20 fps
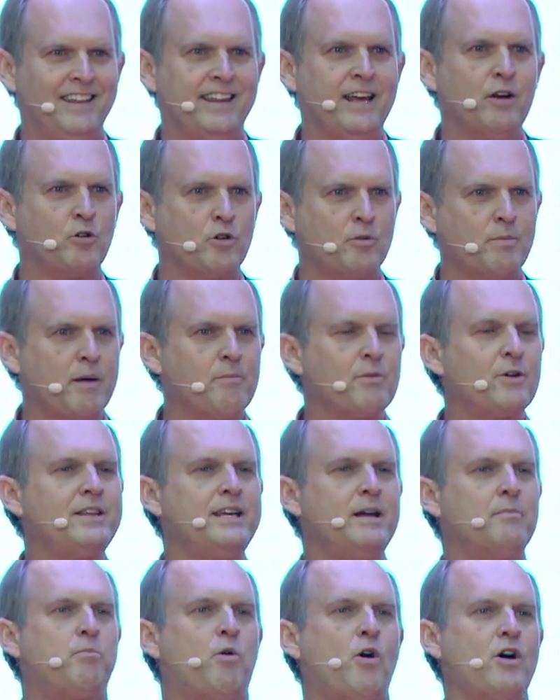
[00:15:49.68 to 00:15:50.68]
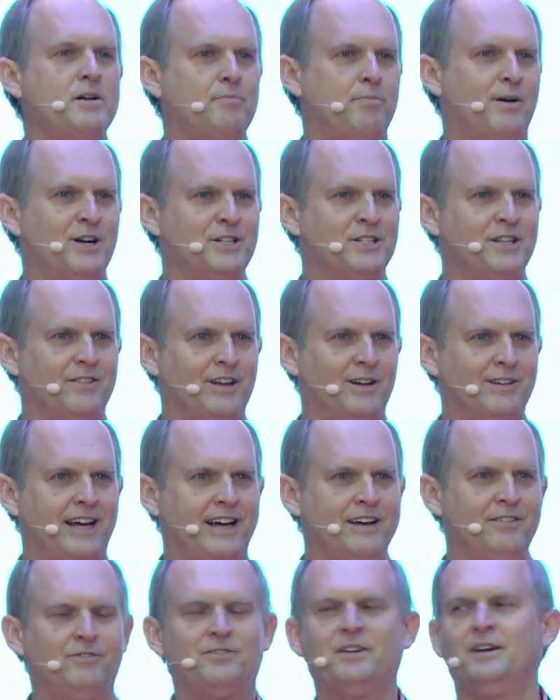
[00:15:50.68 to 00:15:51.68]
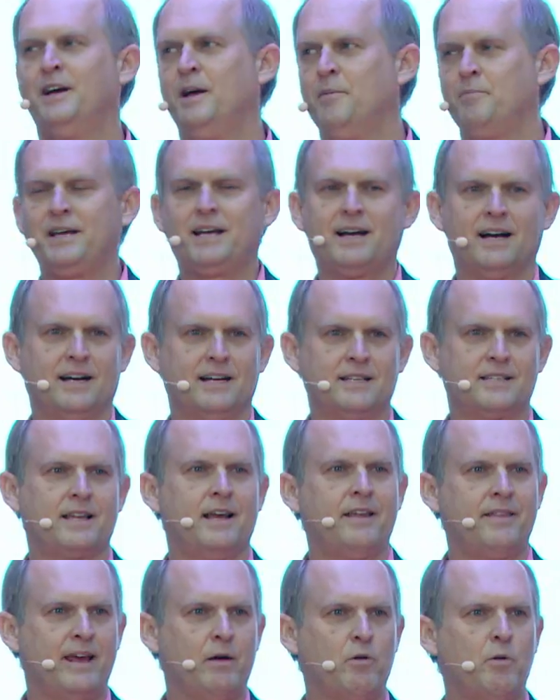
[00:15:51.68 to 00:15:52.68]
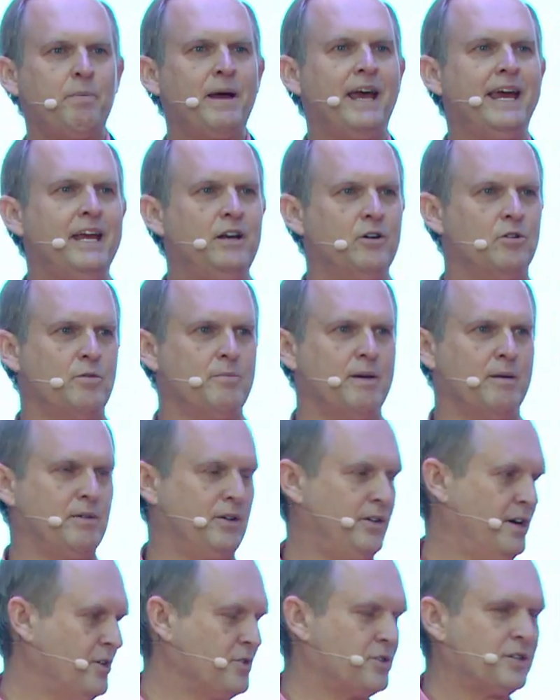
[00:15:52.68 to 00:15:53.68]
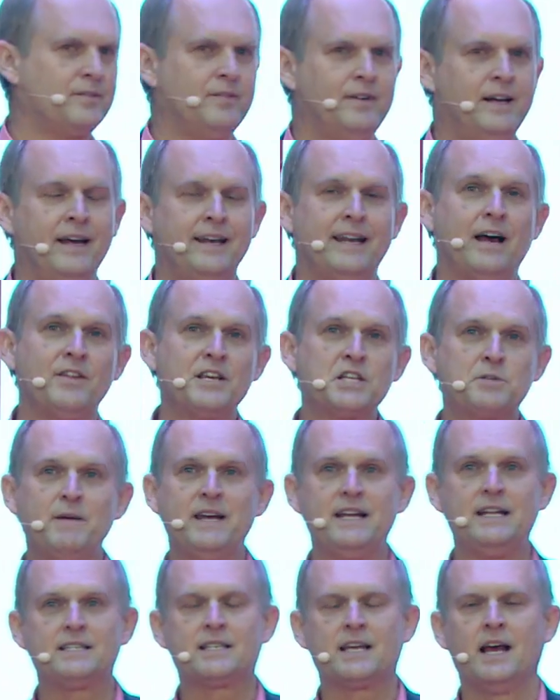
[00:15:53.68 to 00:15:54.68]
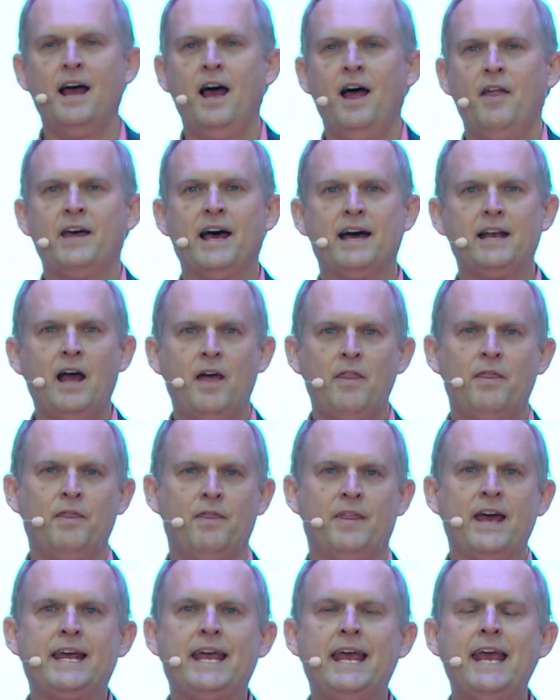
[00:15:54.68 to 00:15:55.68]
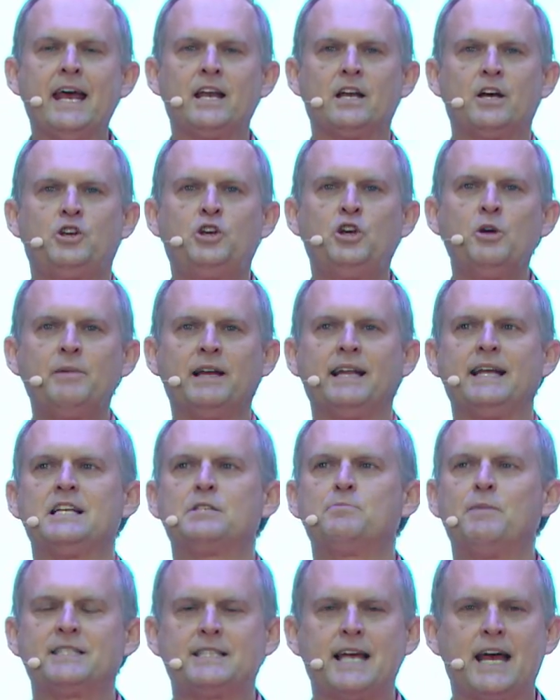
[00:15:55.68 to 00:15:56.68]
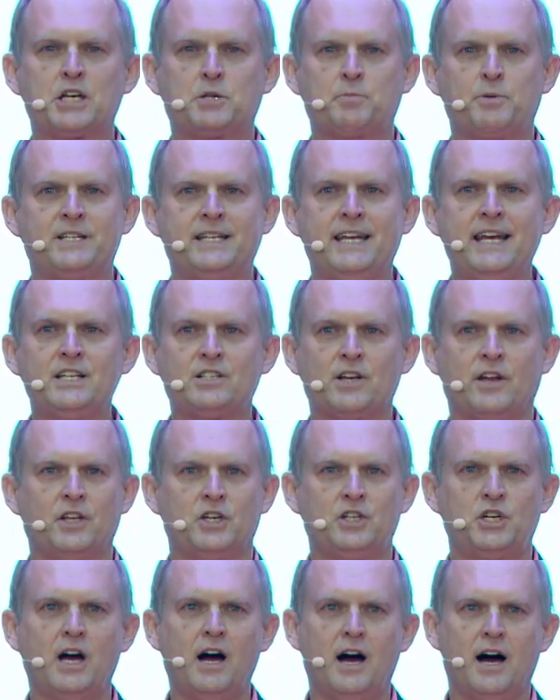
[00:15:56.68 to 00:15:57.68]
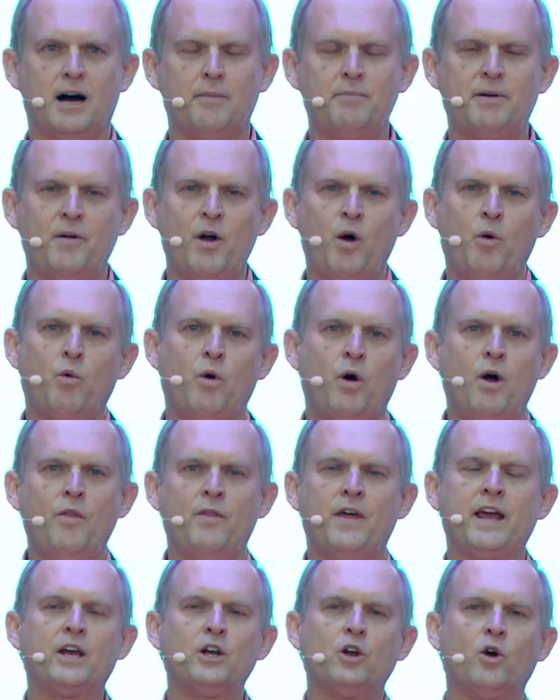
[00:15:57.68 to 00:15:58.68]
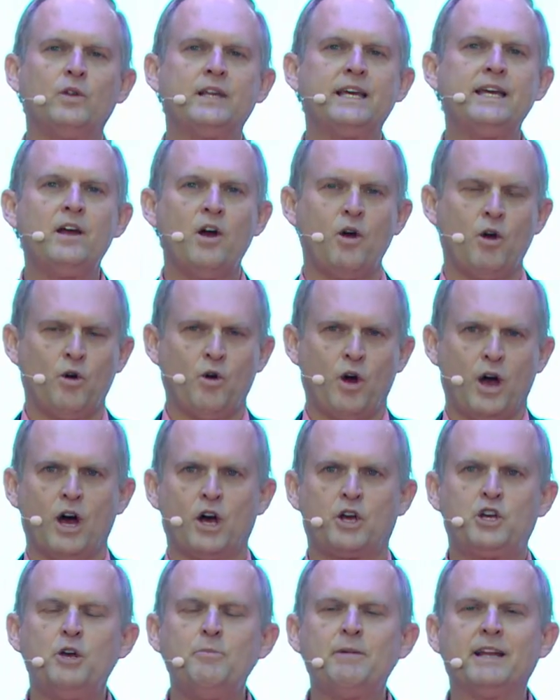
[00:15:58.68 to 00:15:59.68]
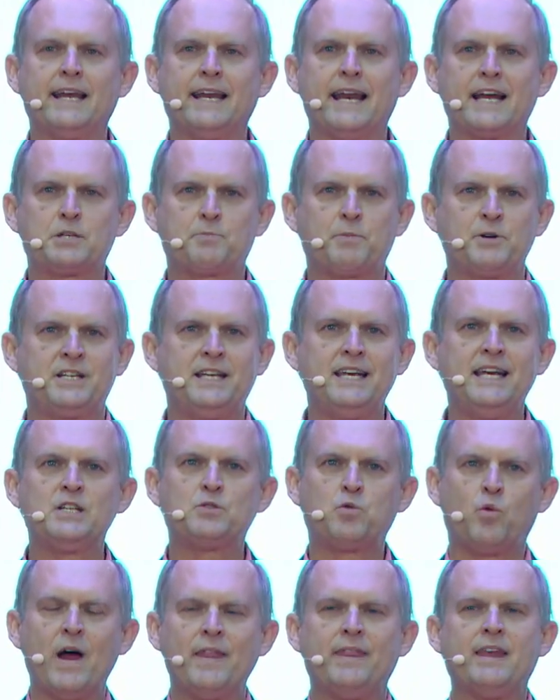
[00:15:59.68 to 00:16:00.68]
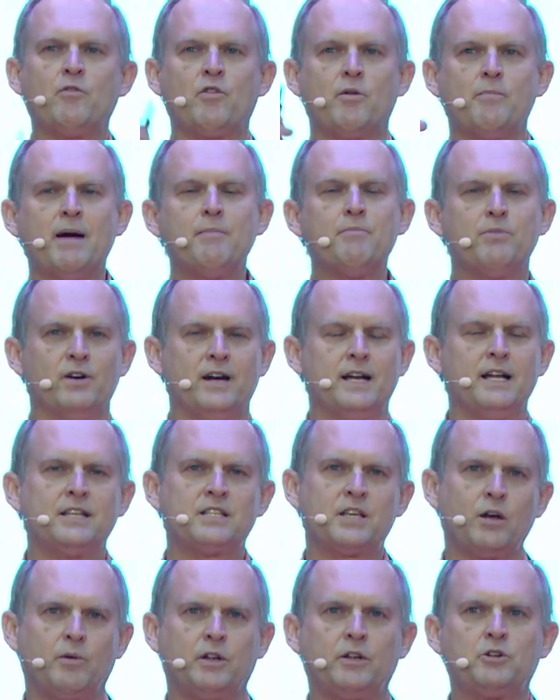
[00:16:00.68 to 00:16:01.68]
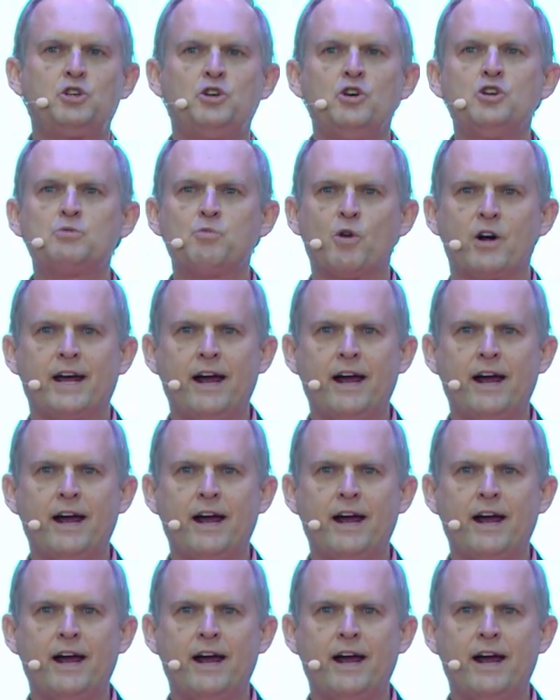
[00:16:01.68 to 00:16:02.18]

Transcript: They will remember the important parts of their life because they will pay to remember those. Now, this means that they can't accumulate as much expertise on the job. They can only accumulate expertise when they remember it and say, well, choose more